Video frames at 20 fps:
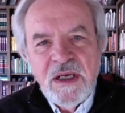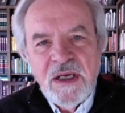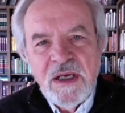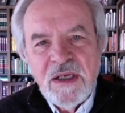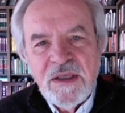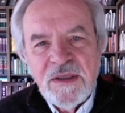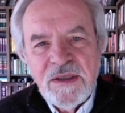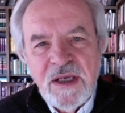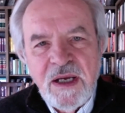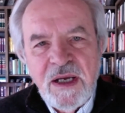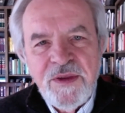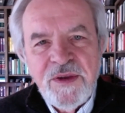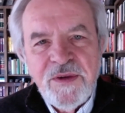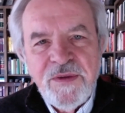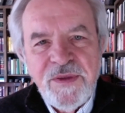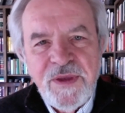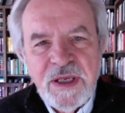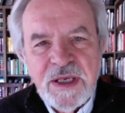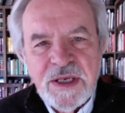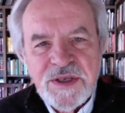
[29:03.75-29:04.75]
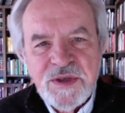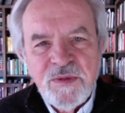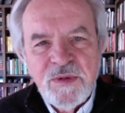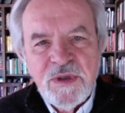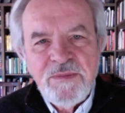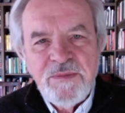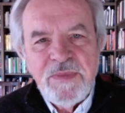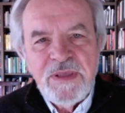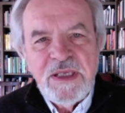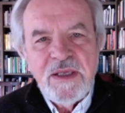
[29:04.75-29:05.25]
And other things
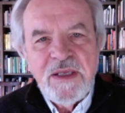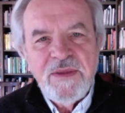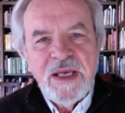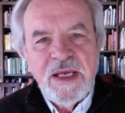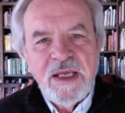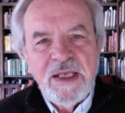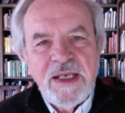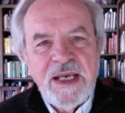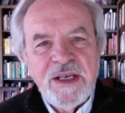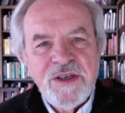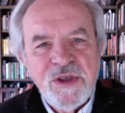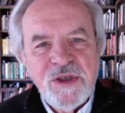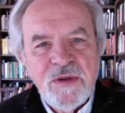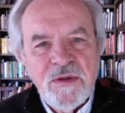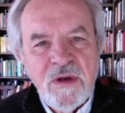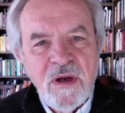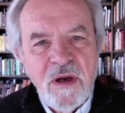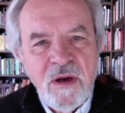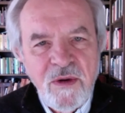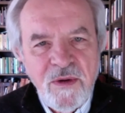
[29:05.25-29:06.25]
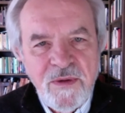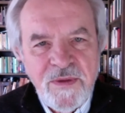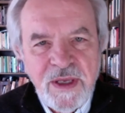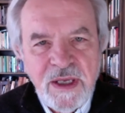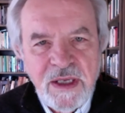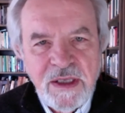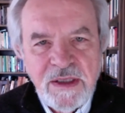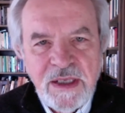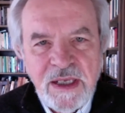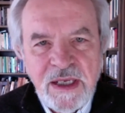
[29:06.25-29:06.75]
would be that as you go
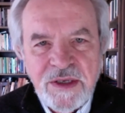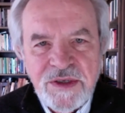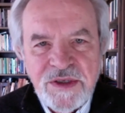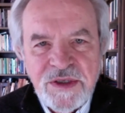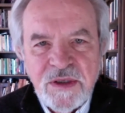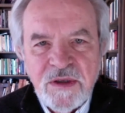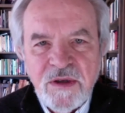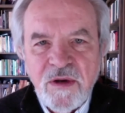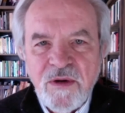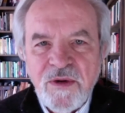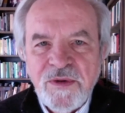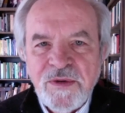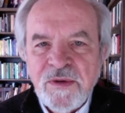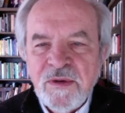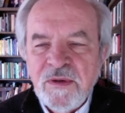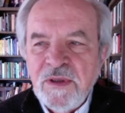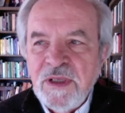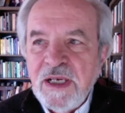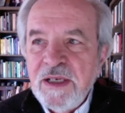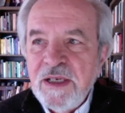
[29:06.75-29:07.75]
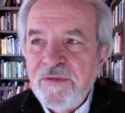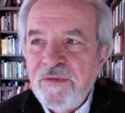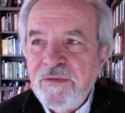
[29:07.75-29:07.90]
through life,